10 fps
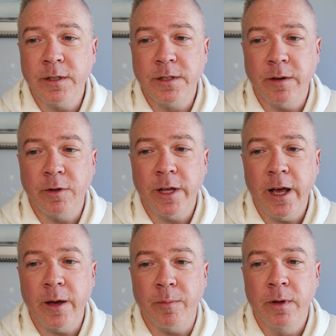deviled
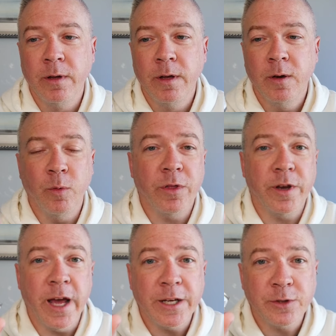ham with
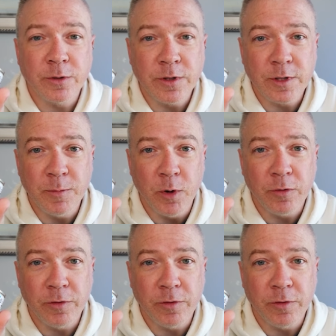natural smoke